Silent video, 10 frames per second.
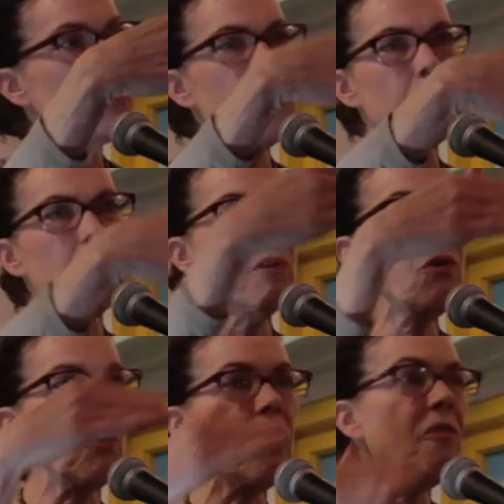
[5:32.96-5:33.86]
onto, a
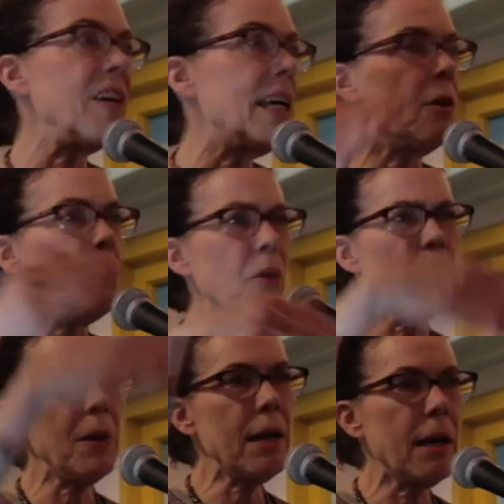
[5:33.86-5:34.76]
beautiful ravine
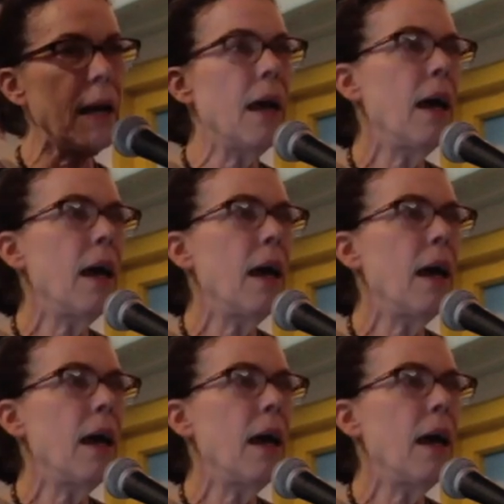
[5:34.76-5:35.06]
with big